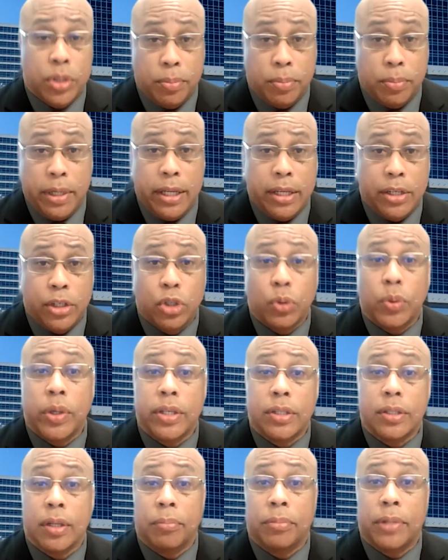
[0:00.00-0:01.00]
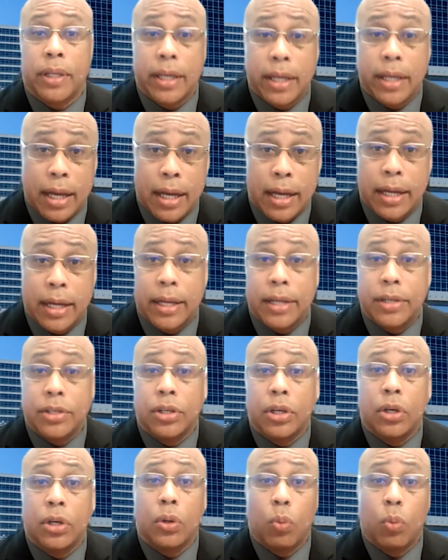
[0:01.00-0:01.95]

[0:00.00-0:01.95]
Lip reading: to me doing something kind,